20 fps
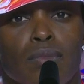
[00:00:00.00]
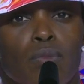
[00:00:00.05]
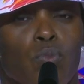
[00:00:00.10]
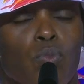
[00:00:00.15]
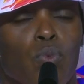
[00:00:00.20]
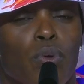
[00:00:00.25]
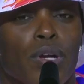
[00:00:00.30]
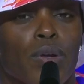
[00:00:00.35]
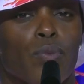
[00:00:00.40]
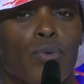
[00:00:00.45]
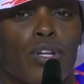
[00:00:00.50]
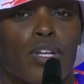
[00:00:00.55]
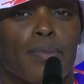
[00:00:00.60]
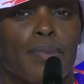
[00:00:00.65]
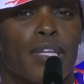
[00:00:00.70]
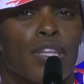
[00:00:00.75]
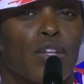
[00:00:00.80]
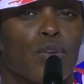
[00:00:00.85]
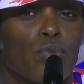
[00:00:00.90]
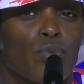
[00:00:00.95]
what, what do you
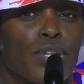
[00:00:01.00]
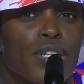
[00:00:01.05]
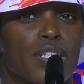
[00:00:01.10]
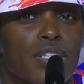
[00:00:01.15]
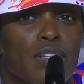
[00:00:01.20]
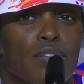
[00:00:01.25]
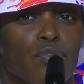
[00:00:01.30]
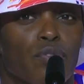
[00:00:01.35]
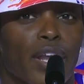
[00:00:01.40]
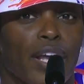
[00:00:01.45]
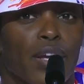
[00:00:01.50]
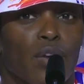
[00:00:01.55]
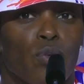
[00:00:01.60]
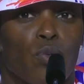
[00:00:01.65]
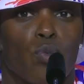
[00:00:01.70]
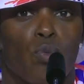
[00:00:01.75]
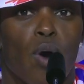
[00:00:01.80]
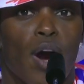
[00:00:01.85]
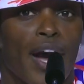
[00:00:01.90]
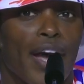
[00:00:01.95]
mean the reason, like
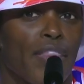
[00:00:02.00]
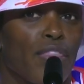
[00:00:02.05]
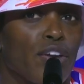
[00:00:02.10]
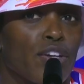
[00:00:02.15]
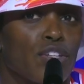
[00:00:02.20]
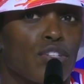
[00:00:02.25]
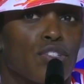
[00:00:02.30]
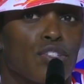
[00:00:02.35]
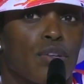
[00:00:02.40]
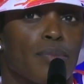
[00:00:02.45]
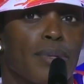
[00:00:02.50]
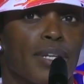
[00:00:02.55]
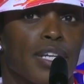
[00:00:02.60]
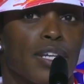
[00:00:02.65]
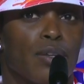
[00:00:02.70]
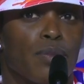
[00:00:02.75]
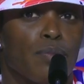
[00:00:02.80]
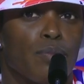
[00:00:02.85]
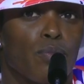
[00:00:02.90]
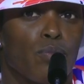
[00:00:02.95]
why there's so
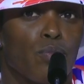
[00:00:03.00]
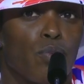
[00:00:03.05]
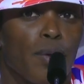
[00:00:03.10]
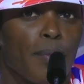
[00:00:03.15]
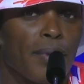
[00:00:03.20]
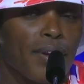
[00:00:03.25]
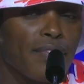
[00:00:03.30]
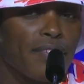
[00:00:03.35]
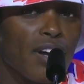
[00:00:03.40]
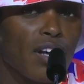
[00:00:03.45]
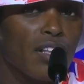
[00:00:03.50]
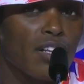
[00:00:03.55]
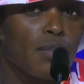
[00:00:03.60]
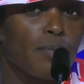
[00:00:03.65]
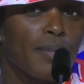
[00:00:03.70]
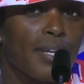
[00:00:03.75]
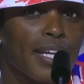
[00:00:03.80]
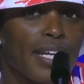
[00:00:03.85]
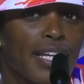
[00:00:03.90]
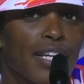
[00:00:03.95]
many women of color
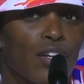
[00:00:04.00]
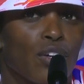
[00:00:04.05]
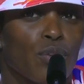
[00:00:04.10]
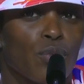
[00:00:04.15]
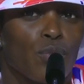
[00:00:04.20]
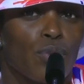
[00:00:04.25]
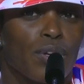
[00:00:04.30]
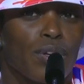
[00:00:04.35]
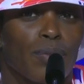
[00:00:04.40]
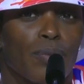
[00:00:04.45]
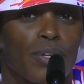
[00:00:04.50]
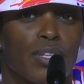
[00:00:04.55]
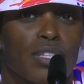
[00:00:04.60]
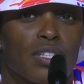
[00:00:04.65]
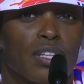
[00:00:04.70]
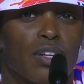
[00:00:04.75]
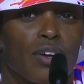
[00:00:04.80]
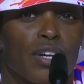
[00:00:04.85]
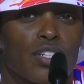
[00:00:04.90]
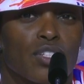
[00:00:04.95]
playing, or what? What's
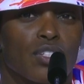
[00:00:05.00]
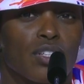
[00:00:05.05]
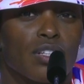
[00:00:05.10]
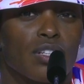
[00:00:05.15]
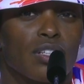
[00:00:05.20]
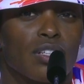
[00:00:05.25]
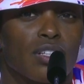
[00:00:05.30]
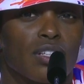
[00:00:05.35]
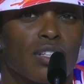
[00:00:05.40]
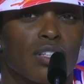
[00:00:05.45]
the question?